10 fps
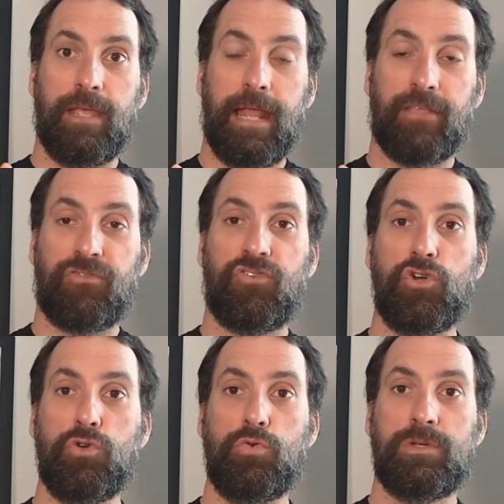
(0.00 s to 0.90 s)
has
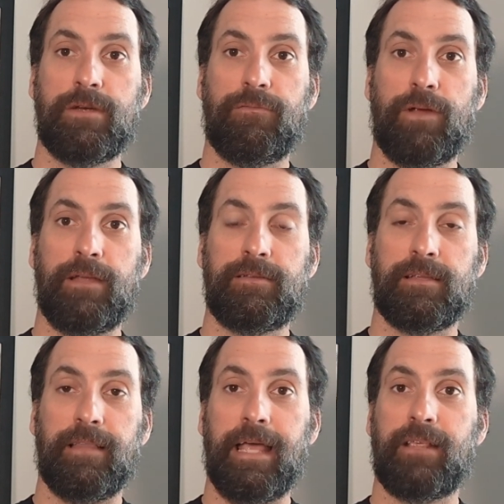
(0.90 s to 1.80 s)
two
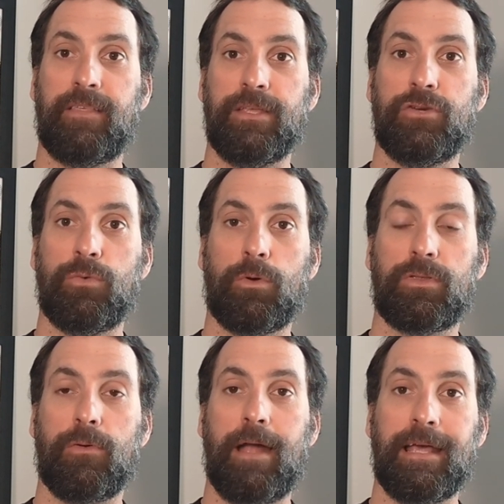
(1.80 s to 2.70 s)
different lengths that you can
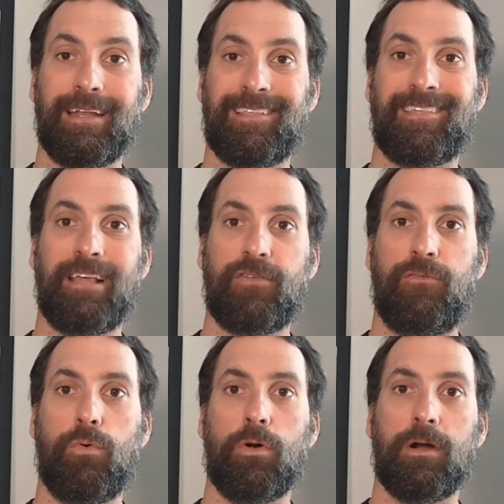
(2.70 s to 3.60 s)
work the rod at,
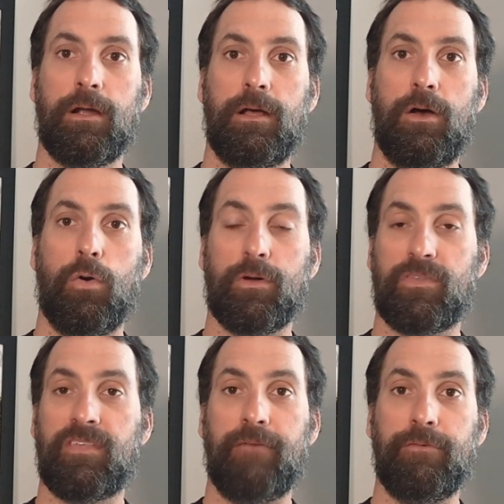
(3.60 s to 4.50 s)
6'4" or
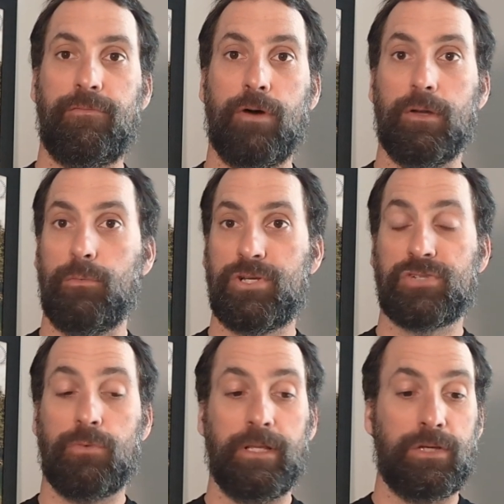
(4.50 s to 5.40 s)
7 foot, which
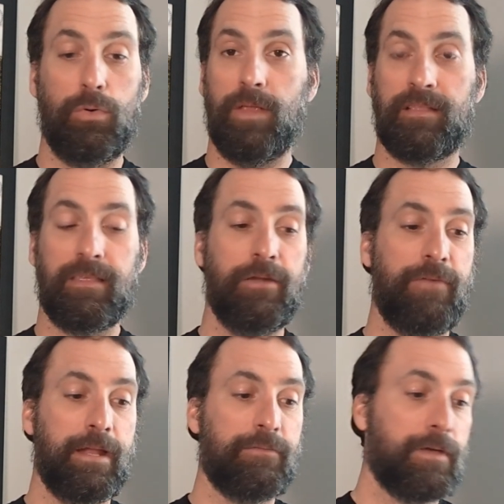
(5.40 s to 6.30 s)
is really cool. That's
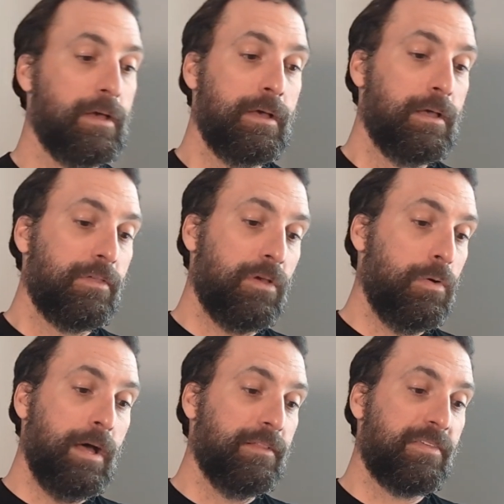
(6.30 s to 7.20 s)
innovative.
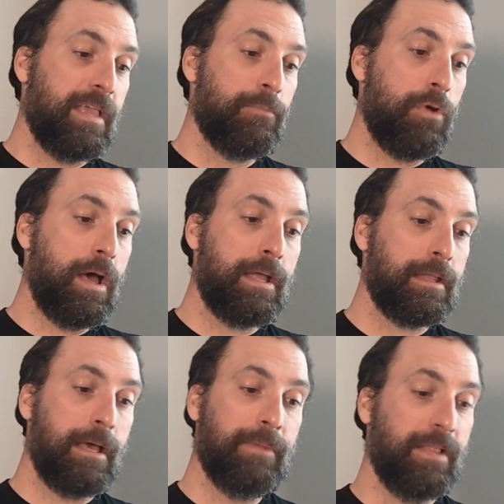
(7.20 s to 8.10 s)
So on the same
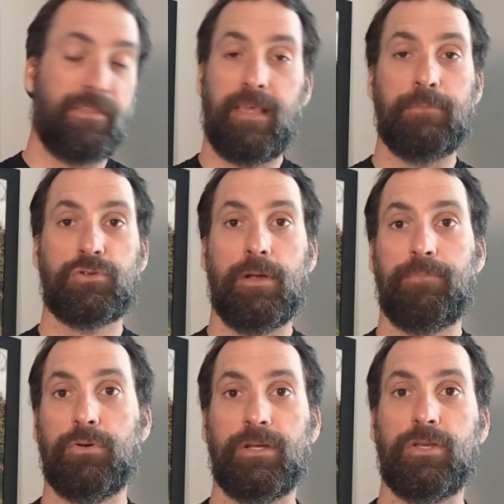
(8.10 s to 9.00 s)
rod, I mean, on the same
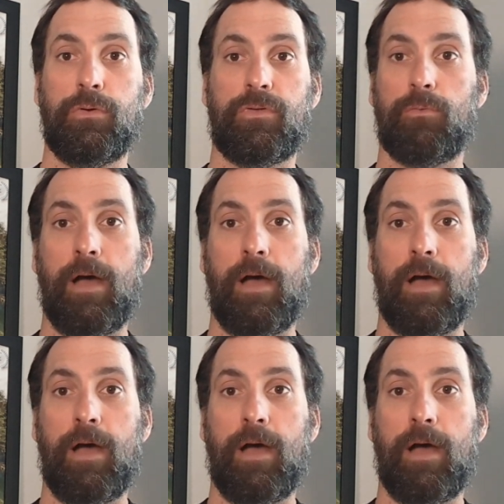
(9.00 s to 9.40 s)
trip, you could use the